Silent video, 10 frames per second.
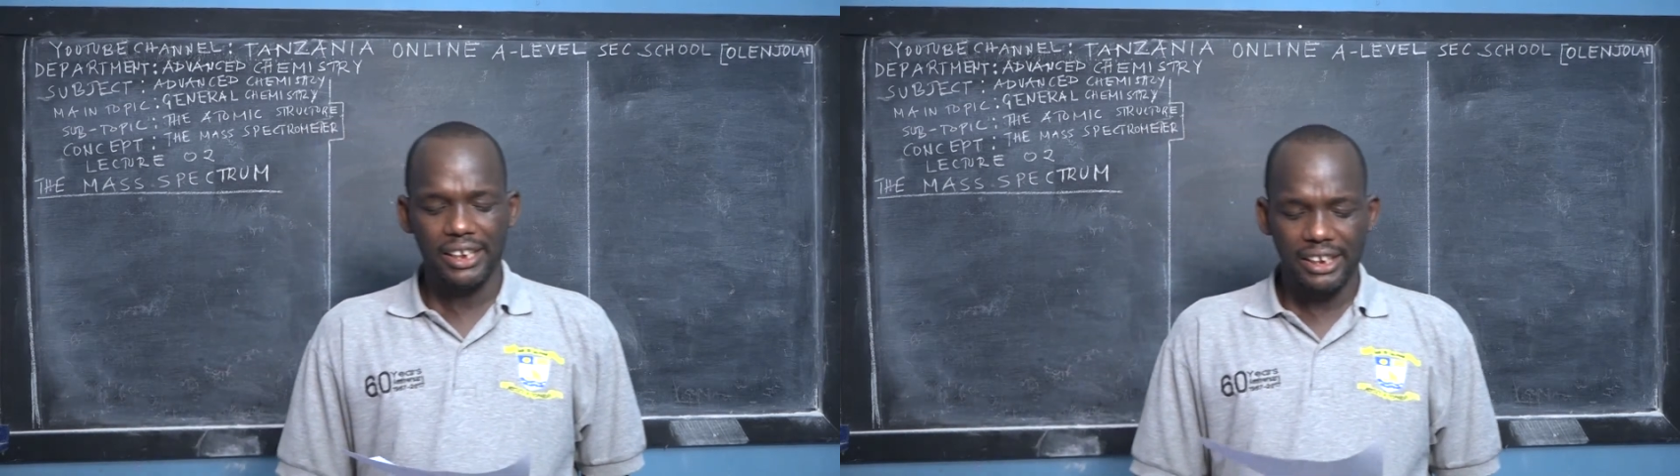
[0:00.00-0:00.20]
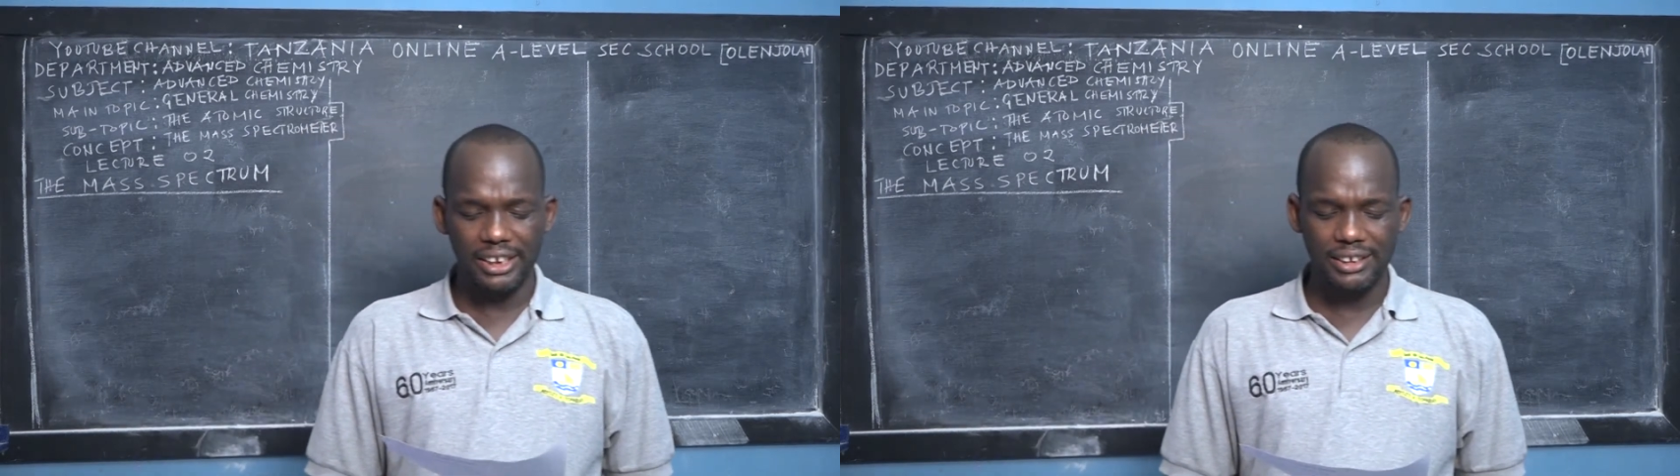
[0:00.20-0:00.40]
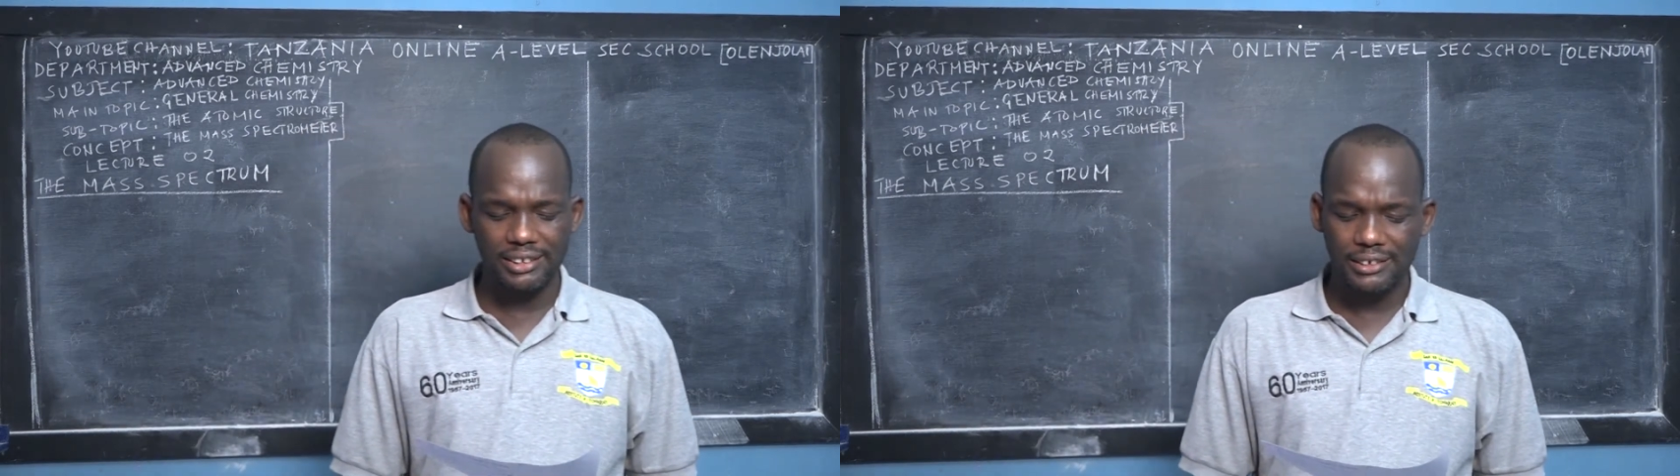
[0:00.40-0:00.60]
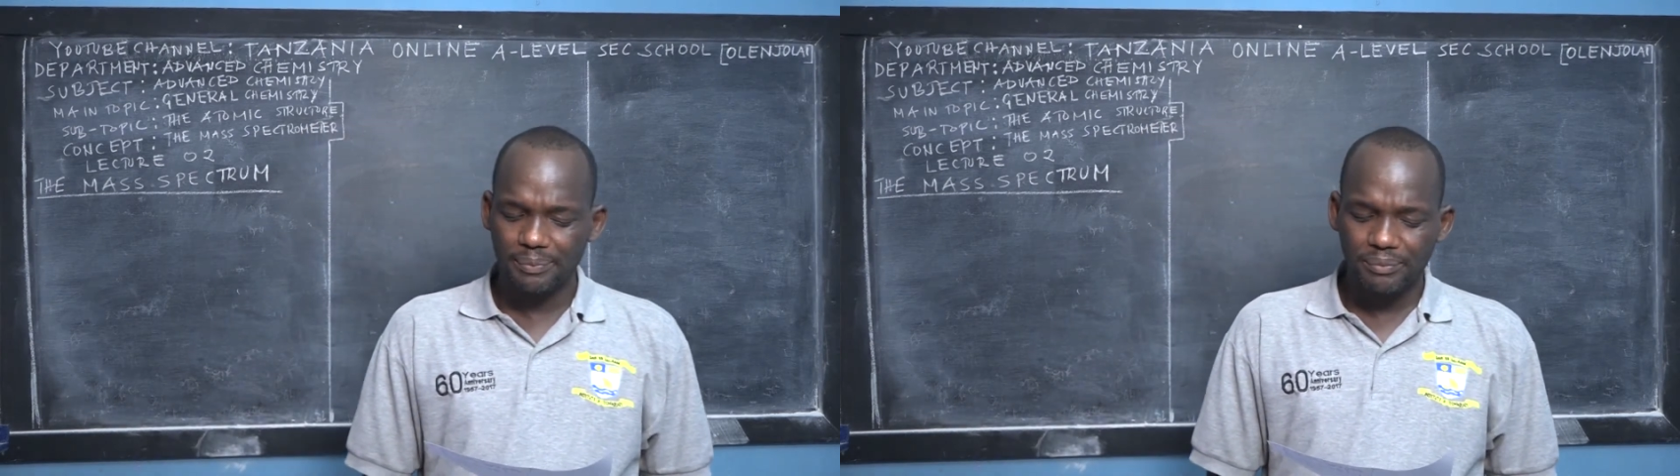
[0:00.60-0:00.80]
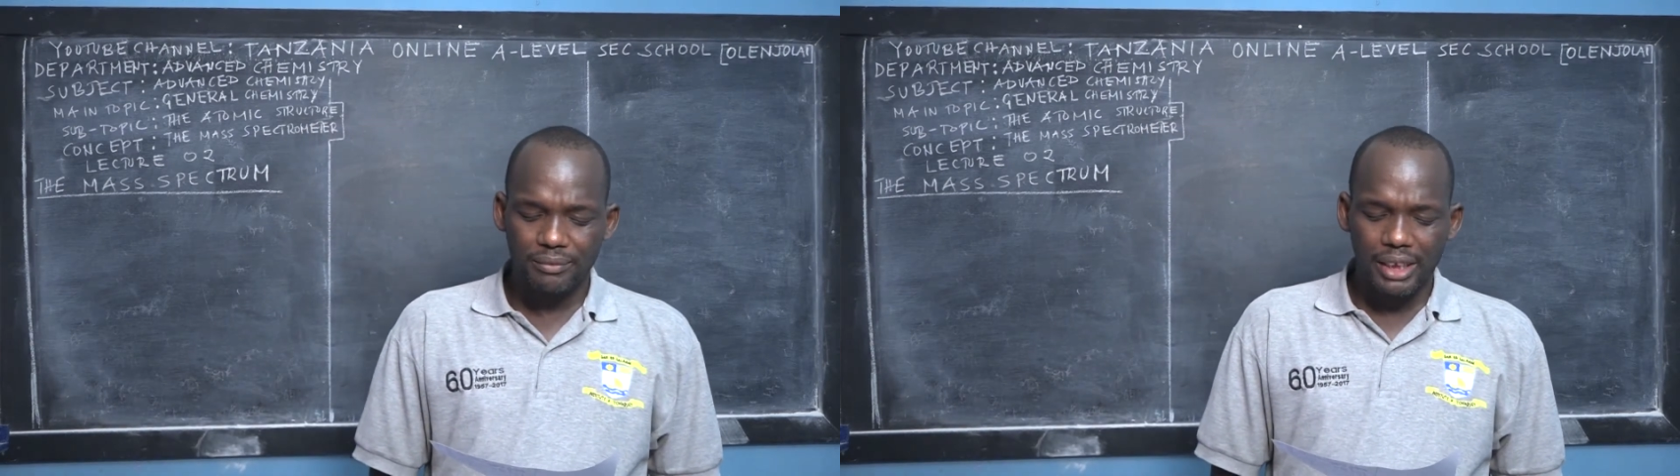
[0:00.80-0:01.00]
is
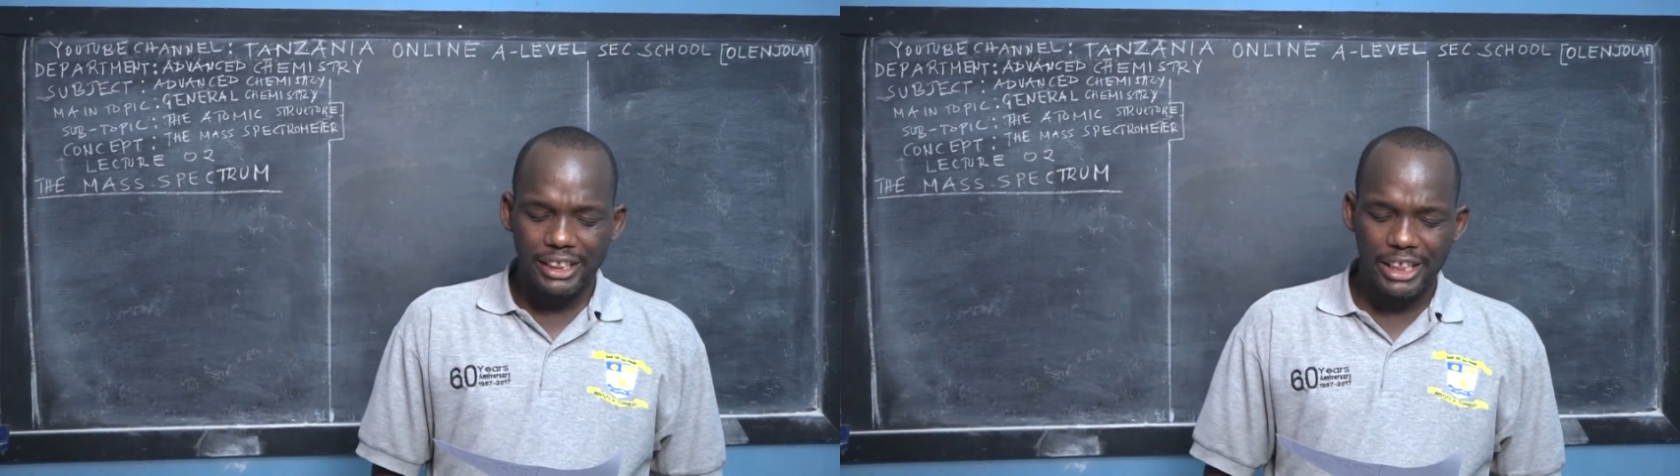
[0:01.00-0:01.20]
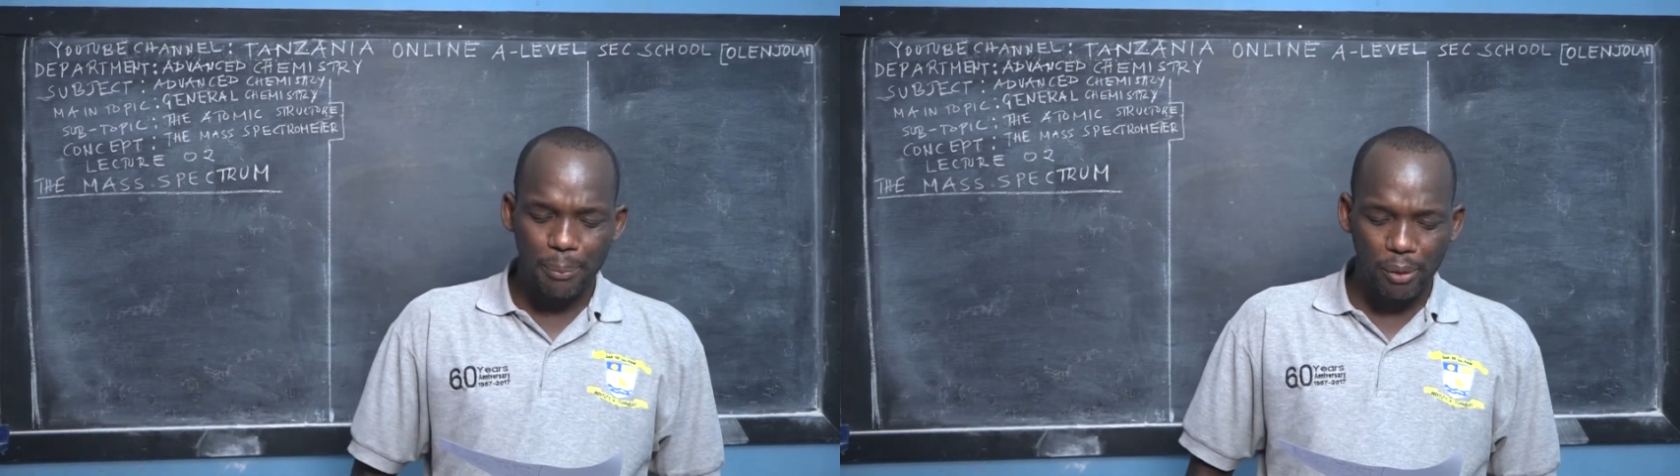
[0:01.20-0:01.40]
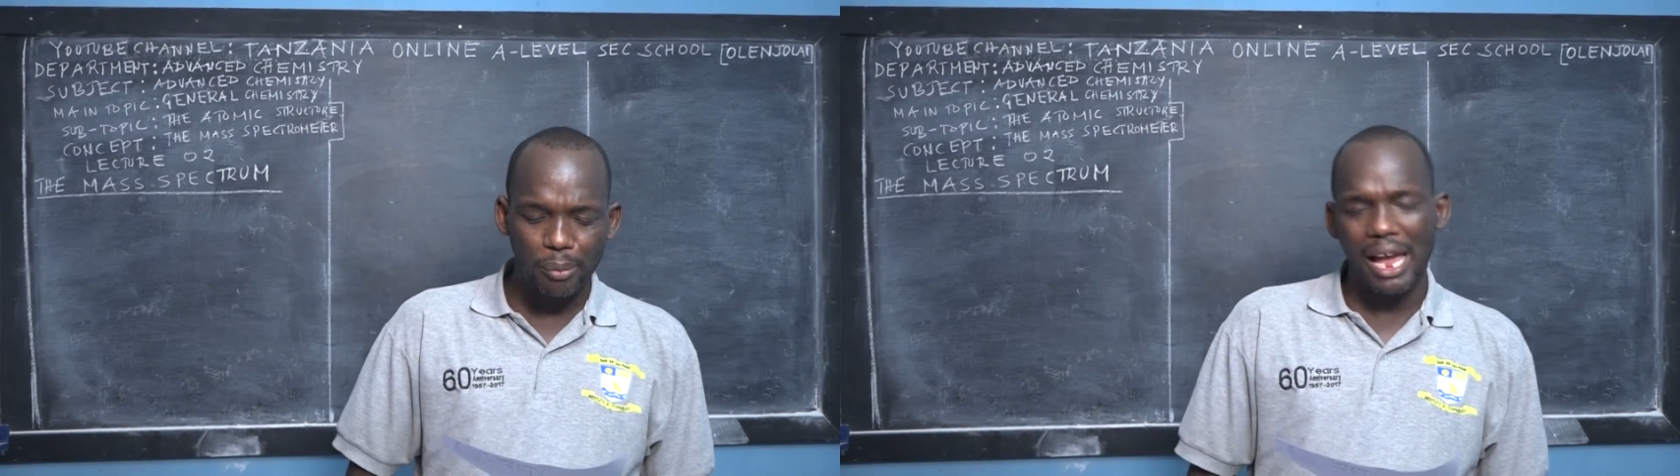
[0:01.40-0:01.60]
the problem.